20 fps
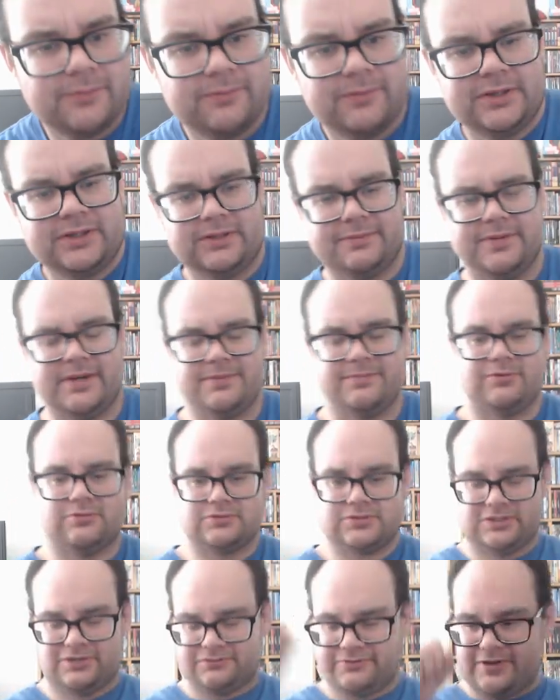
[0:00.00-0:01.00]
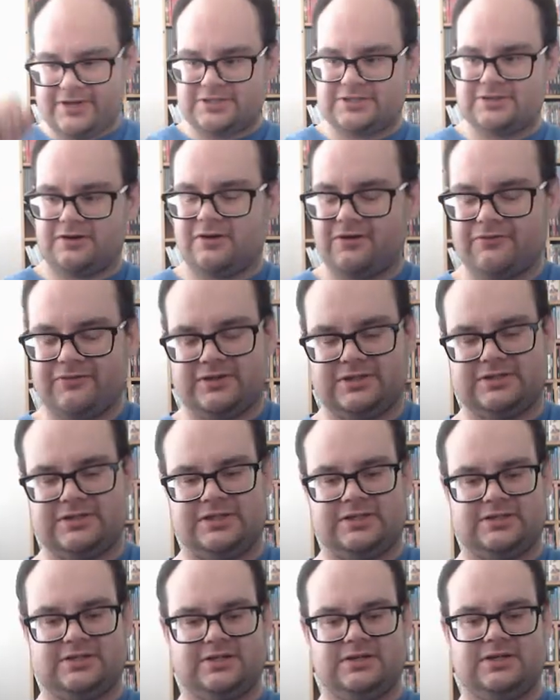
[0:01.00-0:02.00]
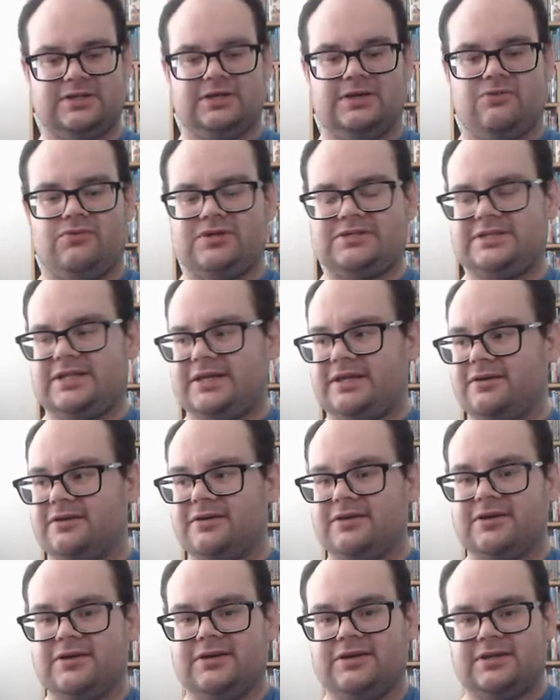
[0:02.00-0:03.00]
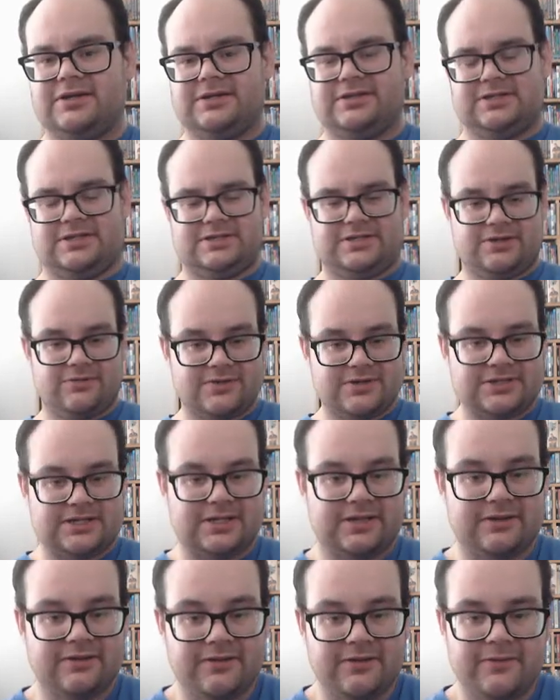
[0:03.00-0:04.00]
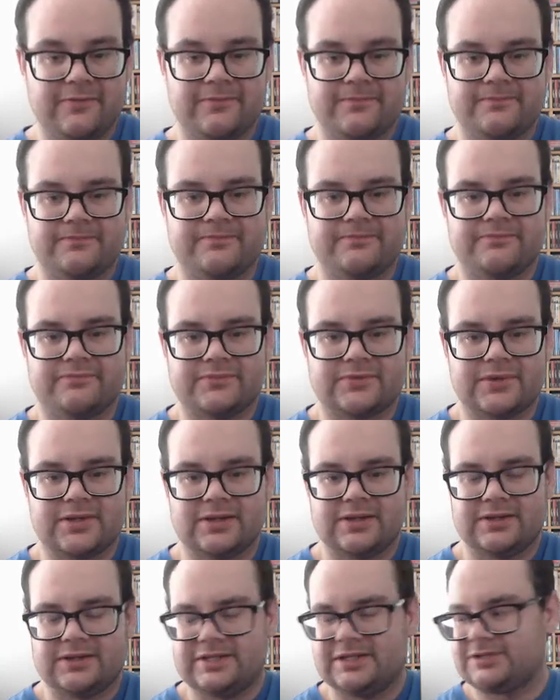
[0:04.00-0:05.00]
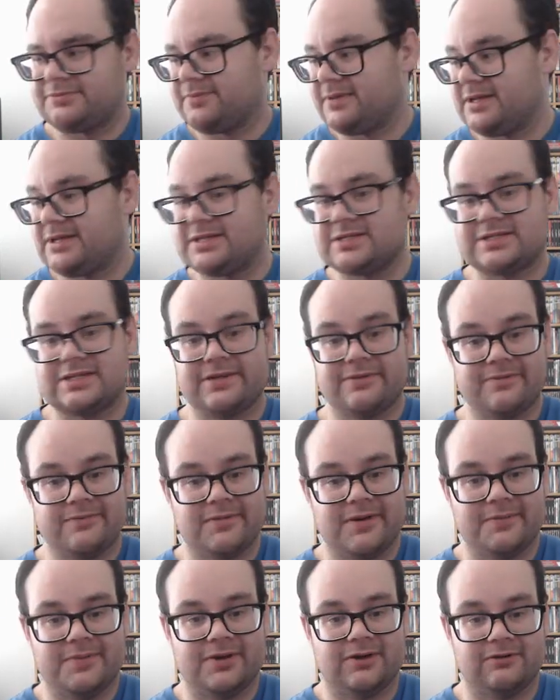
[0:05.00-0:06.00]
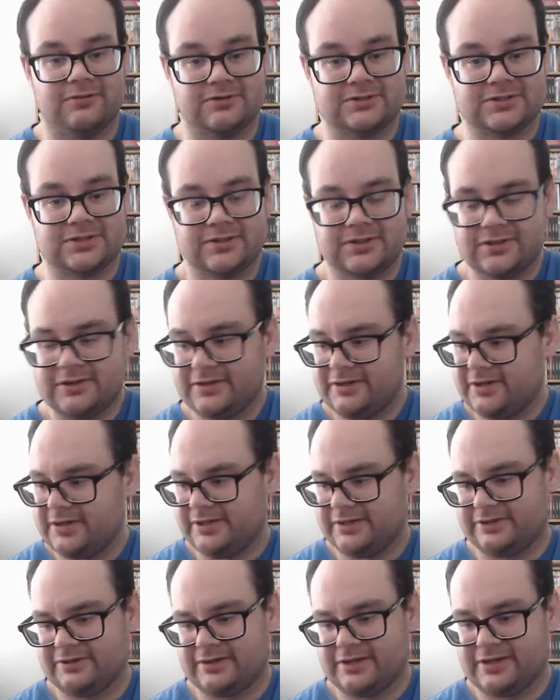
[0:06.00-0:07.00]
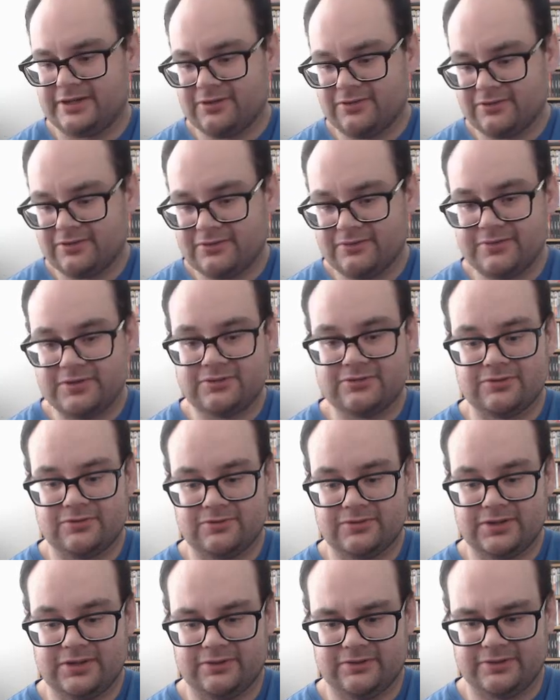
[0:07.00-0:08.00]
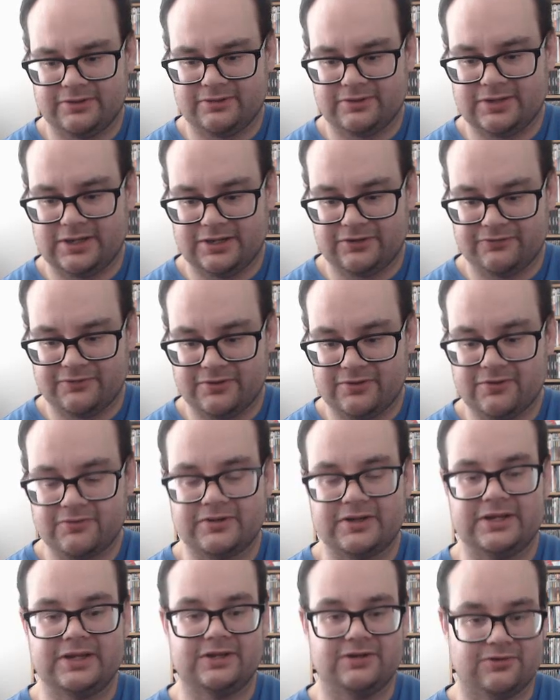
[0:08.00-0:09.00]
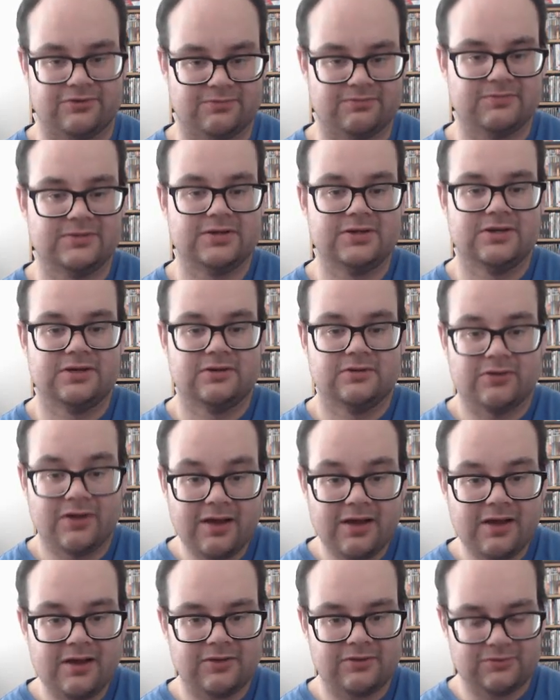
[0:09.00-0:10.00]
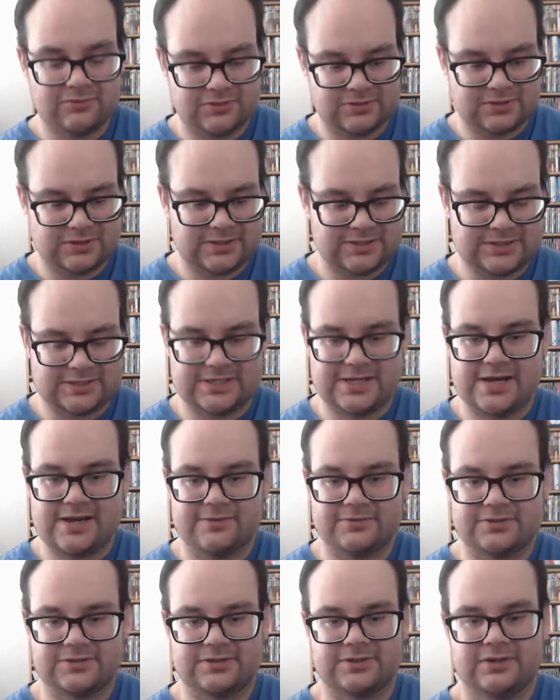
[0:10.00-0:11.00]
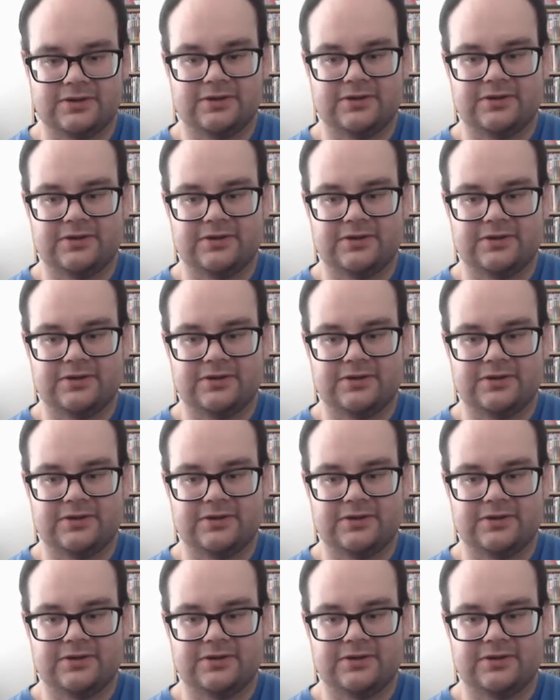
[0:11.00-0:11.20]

But the man pulls his face off and says, he's like, see, Wesley, this man doesn't give me my pills. And they're going to kill them until, they don't cut his finger off. And he just, loses it, snaps.